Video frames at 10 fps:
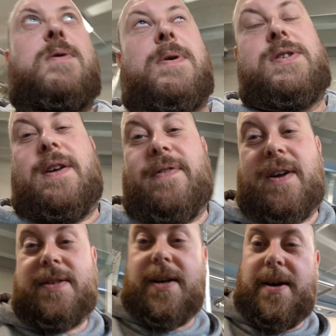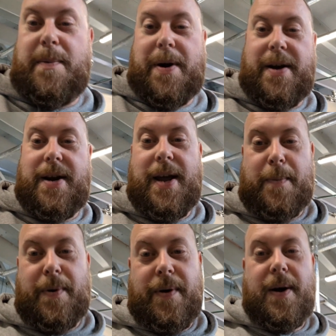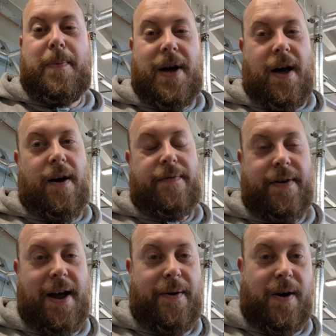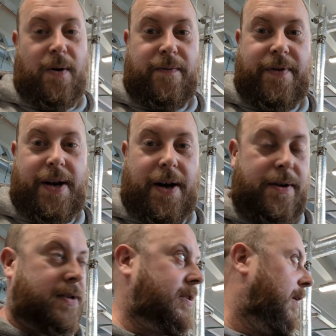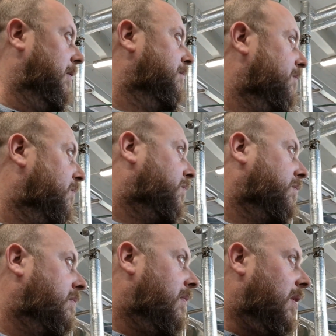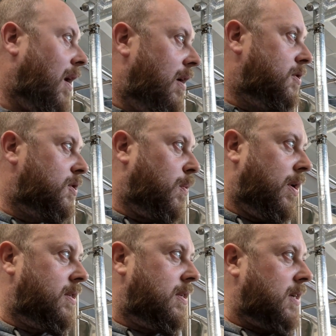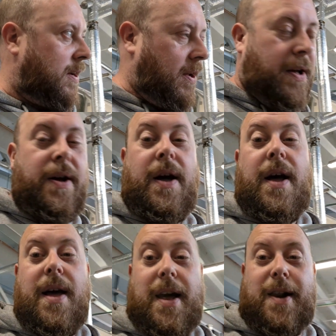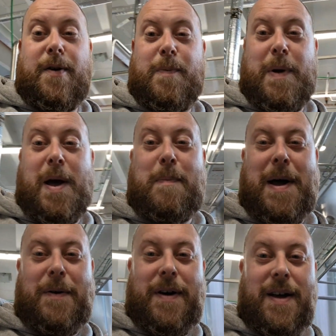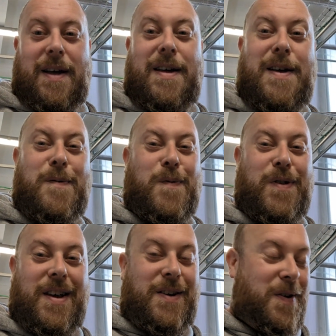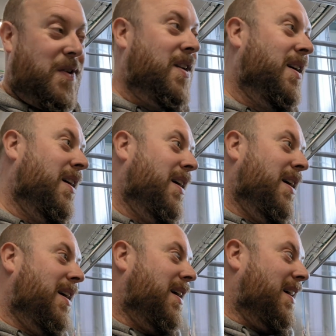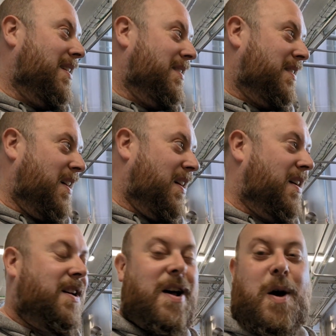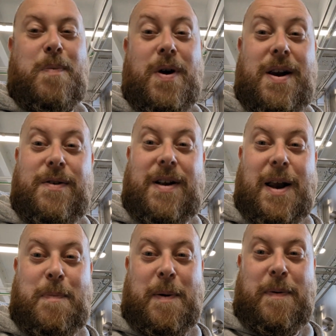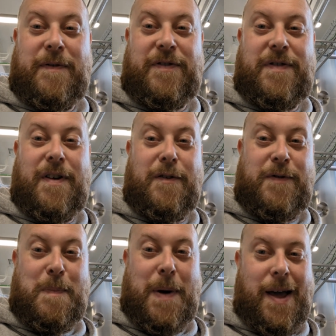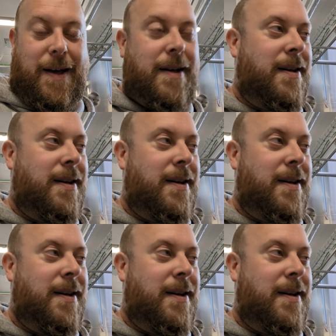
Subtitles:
much stuff I could tell you about in here, but it'll be a half an hour long video, so I just wanted to tell you a little bit about it and what they do, and I'll put a little clip up of the beer.